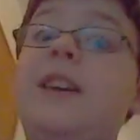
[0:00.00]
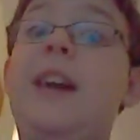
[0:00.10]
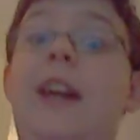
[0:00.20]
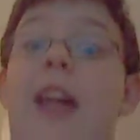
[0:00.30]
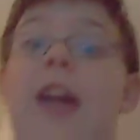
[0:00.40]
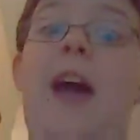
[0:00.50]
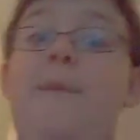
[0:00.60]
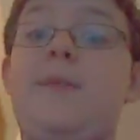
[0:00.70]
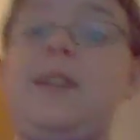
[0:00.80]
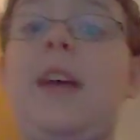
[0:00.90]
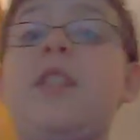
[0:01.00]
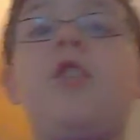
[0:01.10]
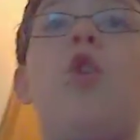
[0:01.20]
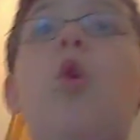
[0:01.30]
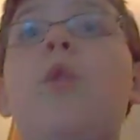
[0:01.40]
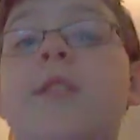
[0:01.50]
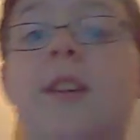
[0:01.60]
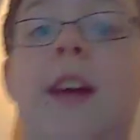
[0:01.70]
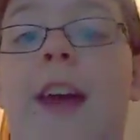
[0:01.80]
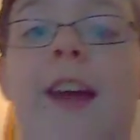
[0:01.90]
thing happened at school
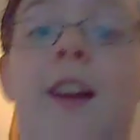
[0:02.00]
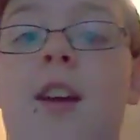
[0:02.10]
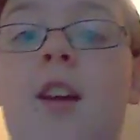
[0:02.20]
today?